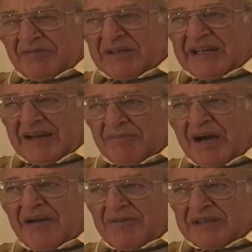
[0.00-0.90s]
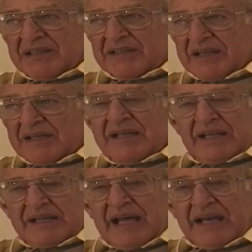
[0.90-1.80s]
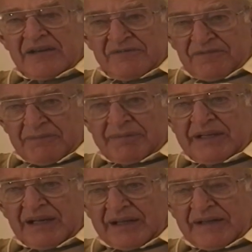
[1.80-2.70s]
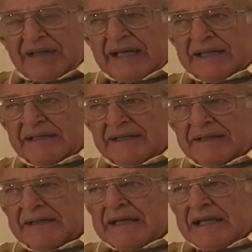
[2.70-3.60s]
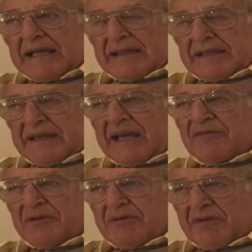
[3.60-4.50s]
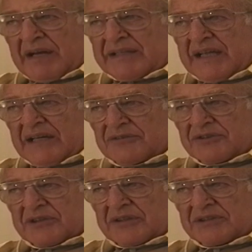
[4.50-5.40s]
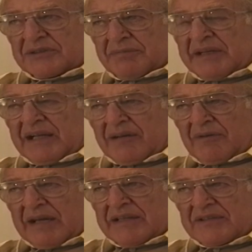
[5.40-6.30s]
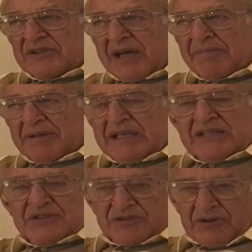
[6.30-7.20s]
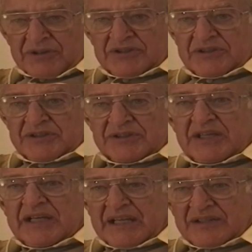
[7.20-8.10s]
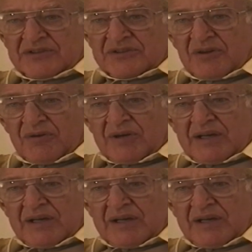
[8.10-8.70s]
we got by with it and headed for Manila. And the night we were on the outskirts of Manila, why, the Japanese torched the city, and so